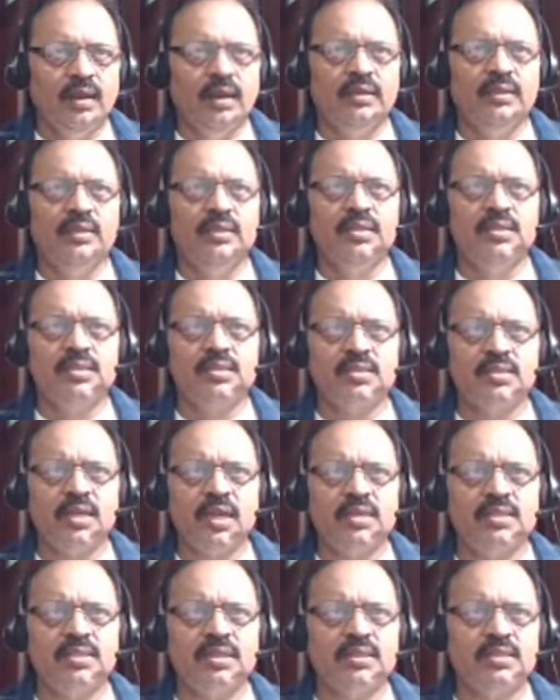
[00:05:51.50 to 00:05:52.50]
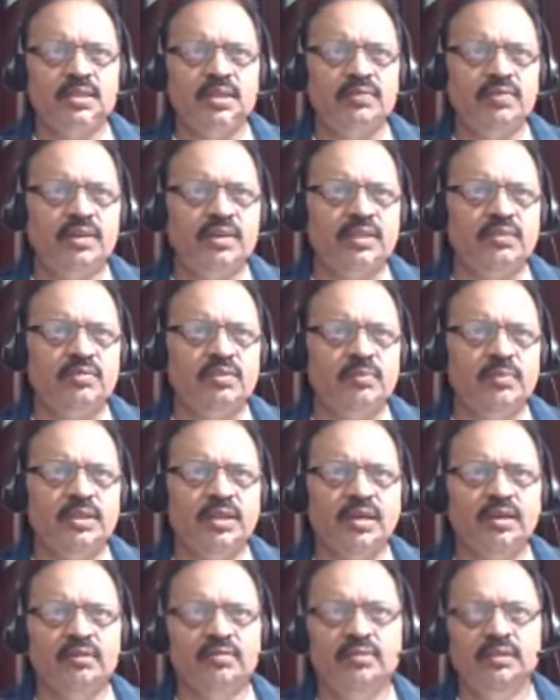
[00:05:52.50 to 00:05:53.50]
And the instances there where the
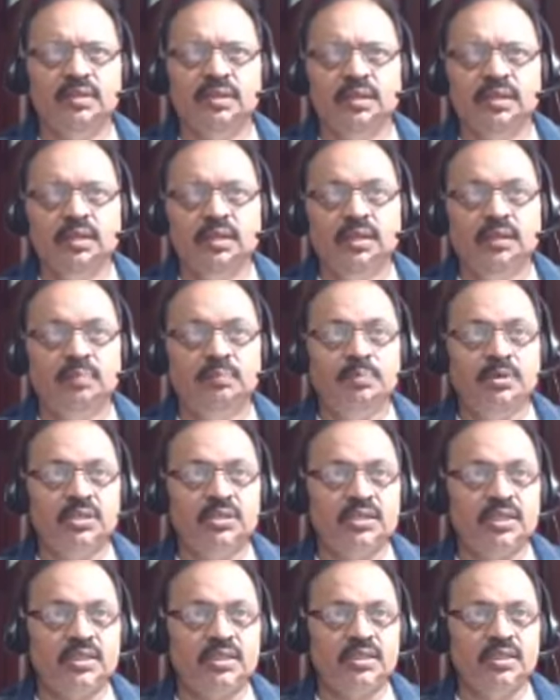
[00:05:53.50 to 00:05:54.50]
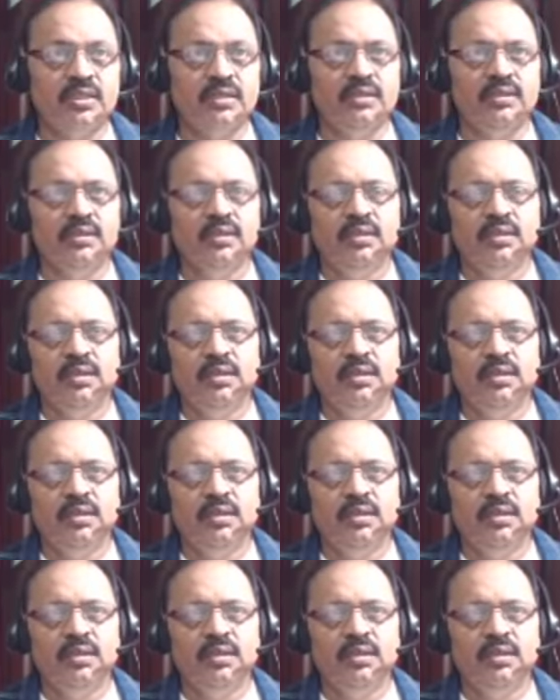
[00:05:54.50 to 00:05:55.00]
women have persisted,